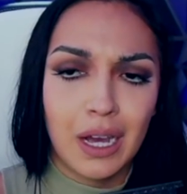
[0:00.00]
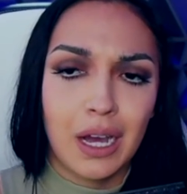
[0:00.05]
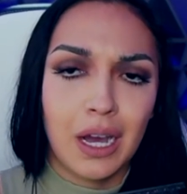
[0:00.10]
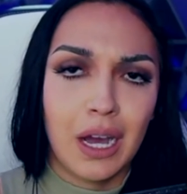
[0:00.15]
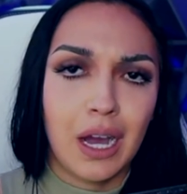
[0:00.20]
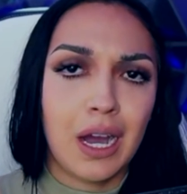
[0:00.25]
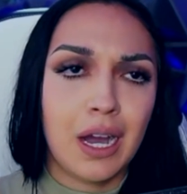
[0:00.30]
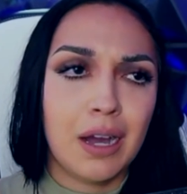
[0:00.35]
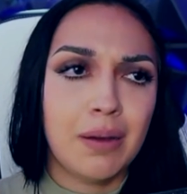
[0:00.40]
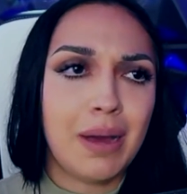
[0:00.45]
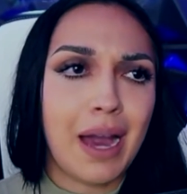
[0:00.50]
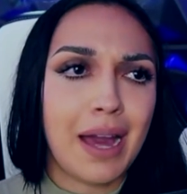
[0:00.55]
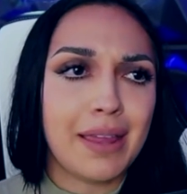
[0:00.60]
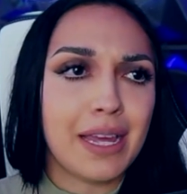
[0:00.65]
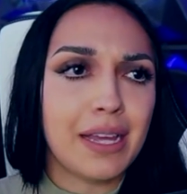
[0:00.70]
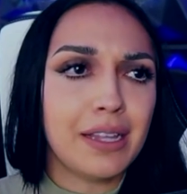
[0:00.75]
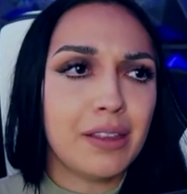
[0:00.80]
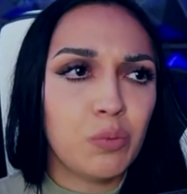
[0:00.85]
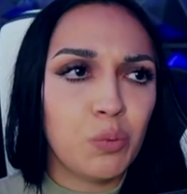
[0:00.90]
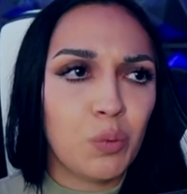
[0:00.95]
I
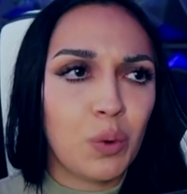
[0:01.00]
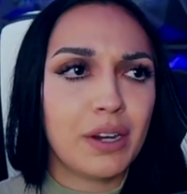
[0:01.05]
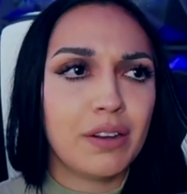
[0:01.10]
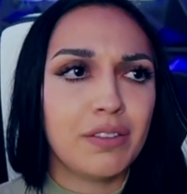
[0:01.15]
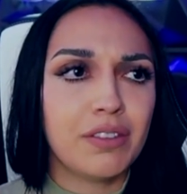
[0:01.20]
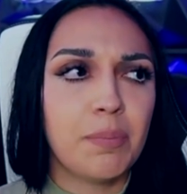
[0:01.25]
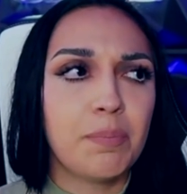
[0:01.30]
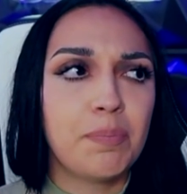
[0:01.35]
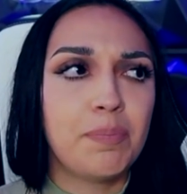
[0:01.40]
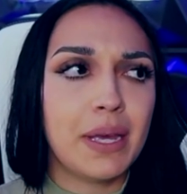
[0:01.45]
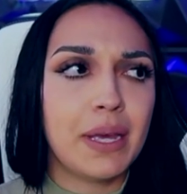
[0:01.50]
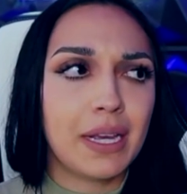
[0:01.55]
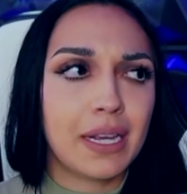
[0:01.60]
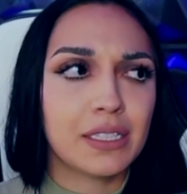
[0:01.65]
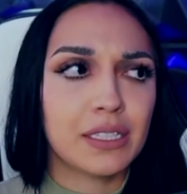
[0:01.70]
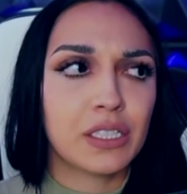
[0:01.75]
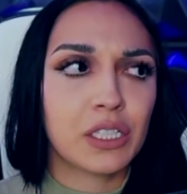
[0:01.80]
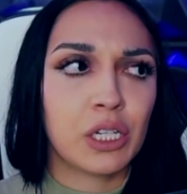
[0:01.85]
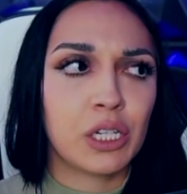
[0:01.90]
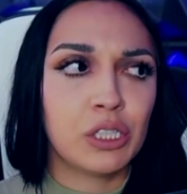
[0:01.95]
think one of the
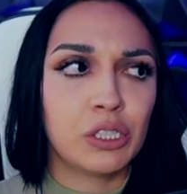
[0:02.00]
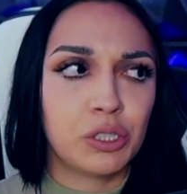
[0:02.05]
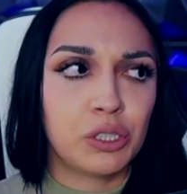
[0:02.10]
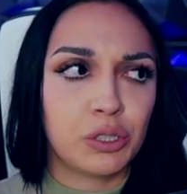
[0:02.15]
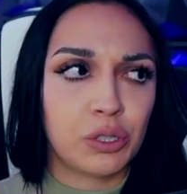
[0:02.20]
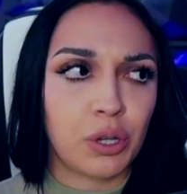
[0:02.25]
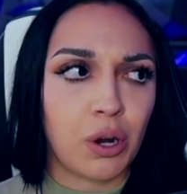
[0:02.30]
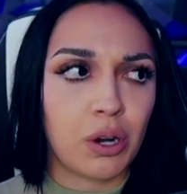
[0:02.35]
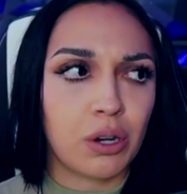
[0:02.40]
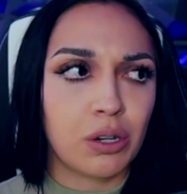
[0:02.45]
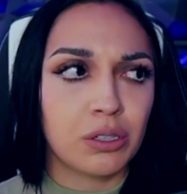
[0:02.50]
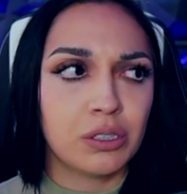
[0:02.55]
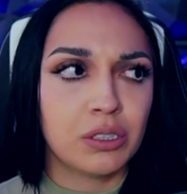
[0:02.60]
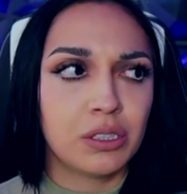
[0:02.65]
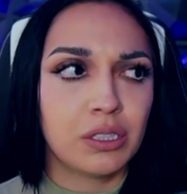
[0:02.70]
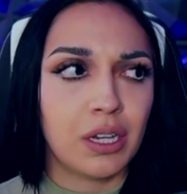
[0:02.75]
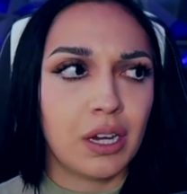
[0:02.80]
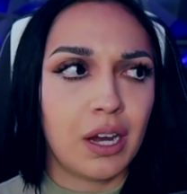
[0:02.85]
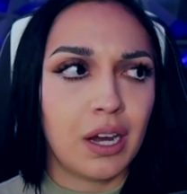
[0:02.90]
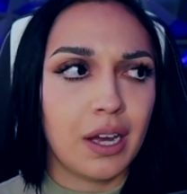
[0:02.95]
biggest
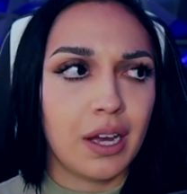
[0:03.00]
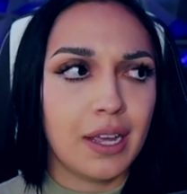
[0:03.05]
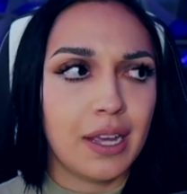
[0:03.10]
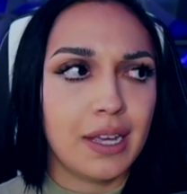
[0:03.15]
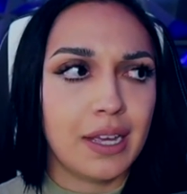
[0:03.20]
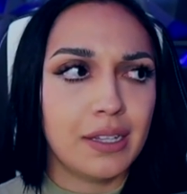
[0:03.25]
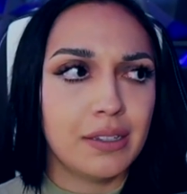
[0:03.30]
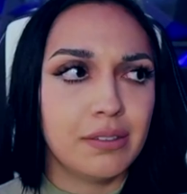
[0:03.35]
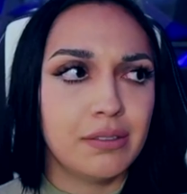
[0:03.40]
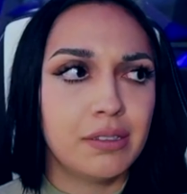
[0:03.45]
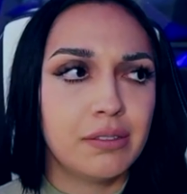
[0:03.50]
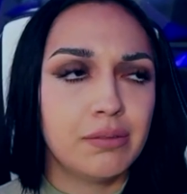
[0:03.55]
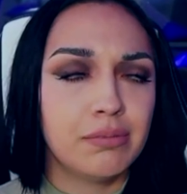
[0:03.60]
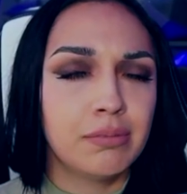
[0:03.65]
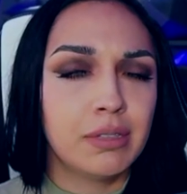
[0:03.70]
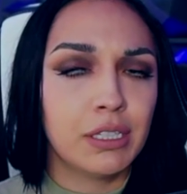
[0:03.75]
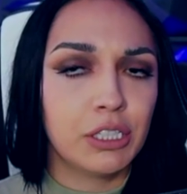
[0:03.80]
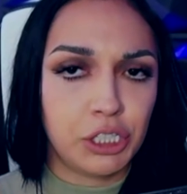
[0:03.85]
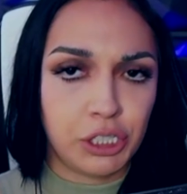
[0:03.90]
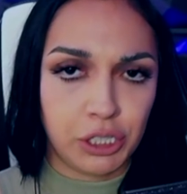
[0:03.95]
concerns is
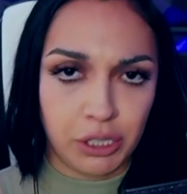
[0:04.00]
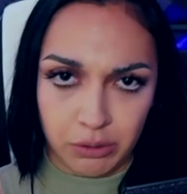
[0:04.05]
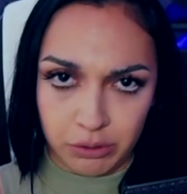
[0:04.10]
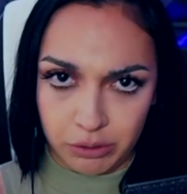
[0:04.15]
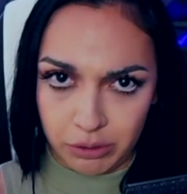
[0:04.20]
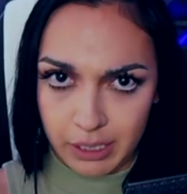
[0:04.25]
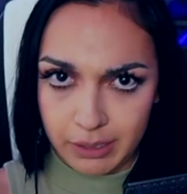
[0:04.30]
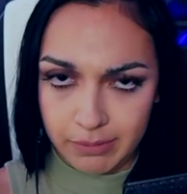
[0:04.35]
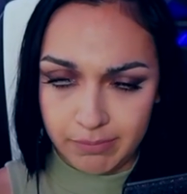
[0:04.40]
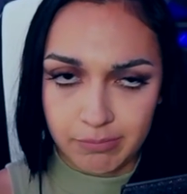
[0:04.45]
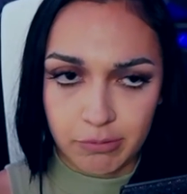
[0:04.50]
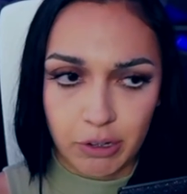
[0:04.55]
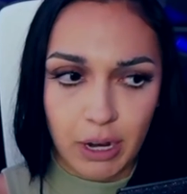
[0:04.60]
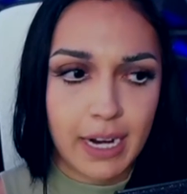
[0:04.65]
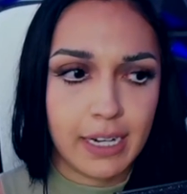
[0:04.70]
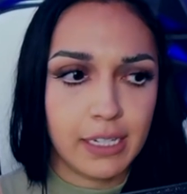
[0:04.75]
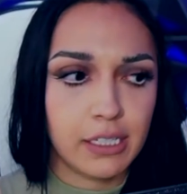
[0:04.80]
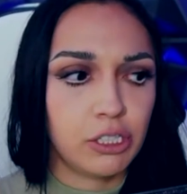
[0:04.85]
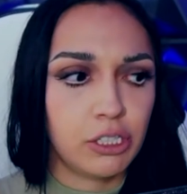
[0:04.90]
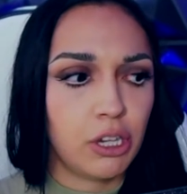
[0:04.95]
the children,
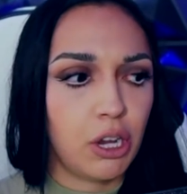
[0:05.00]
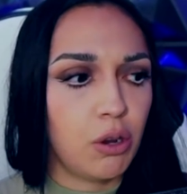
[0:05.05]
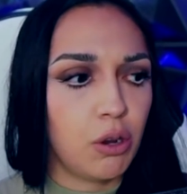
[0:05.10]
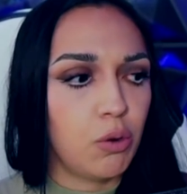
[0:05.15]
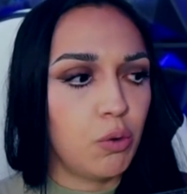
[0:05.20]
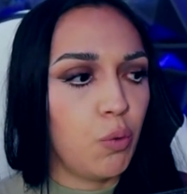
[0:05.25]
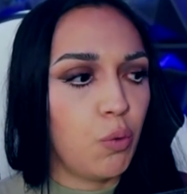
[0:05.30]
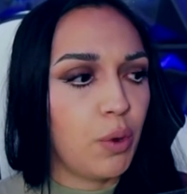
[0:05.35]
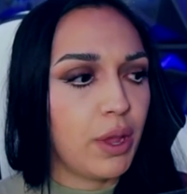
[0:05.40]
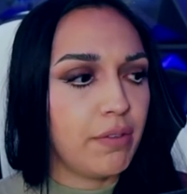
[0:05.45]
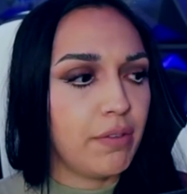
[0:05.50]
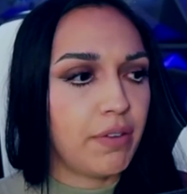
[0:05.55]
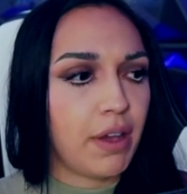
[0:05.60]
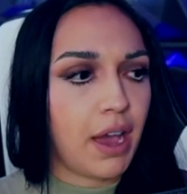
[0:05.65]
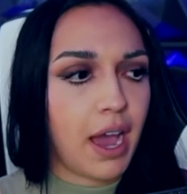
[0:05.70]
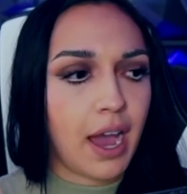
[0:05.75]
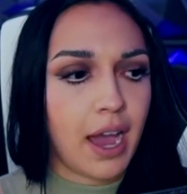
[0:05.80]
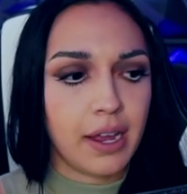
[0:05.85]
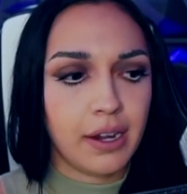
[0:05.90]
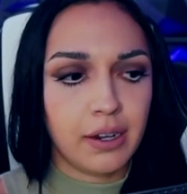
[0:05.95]
right? So we've
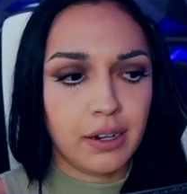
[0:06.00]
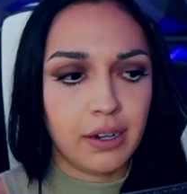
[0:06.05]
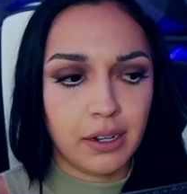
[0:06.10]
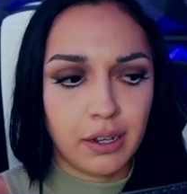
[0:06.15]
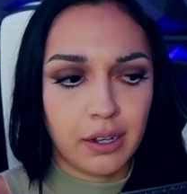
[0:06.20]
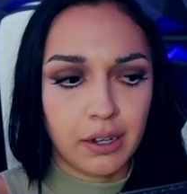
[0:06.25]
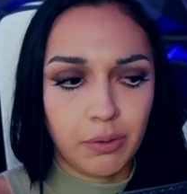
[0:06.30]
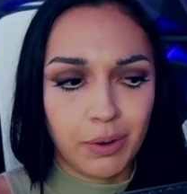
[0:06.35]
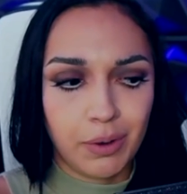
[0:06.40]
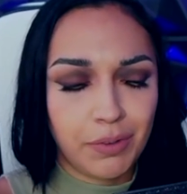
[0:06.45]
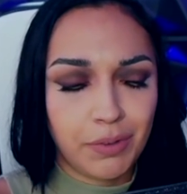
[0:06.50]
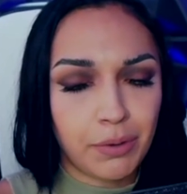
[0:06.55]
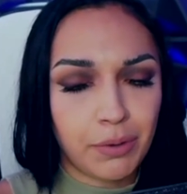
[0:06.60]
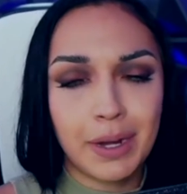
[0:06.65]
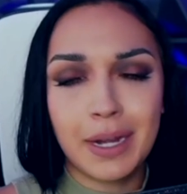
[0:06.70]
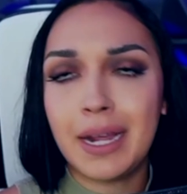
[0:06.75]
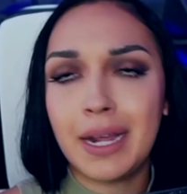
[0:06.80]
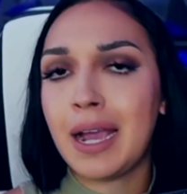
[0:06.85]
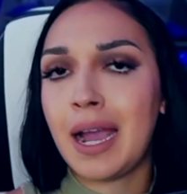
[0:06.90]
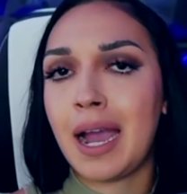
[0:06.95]

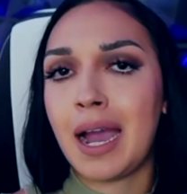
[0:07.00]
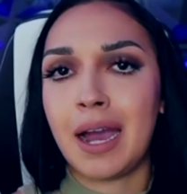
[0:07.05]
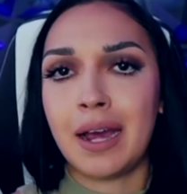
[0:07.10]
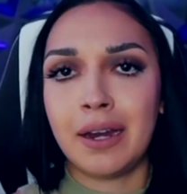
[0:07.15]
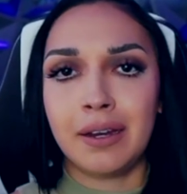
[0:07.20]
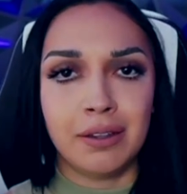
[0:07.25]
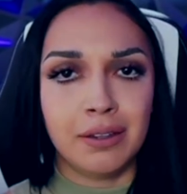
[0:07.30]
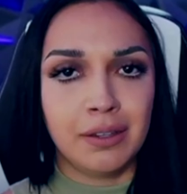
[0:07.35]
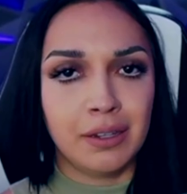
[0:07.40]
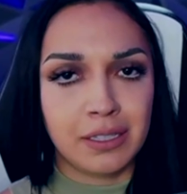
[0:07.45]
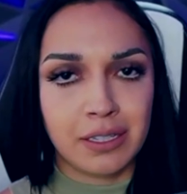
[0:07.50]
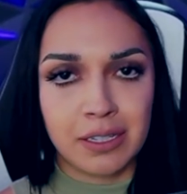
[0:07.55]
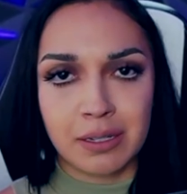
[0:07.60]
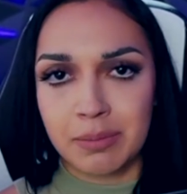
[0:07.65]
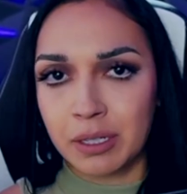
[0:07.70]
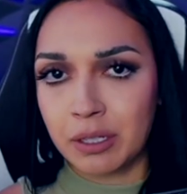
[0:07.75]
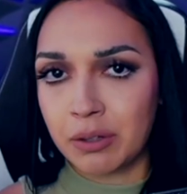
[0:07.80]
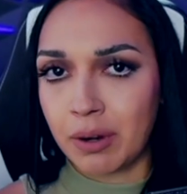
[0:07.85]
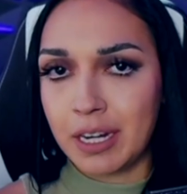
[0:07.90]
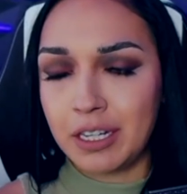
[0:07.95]
already had this
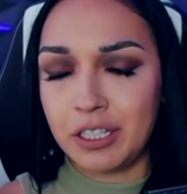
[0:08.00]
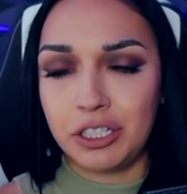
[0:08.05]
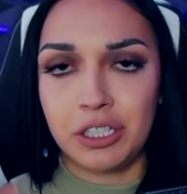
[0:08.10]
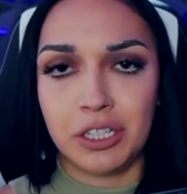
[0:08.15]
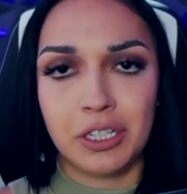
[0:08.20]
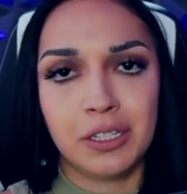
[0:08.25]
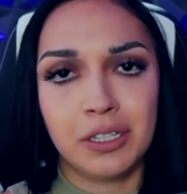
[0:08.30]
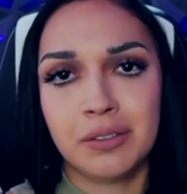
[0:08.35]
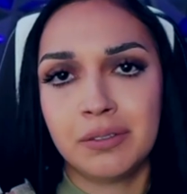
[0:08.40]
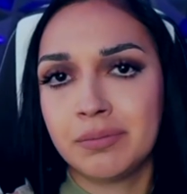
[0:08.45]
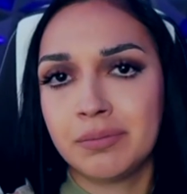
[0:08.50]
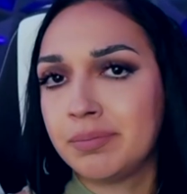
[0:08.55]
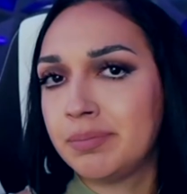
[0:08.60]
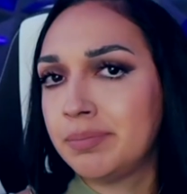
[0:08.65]
immigration,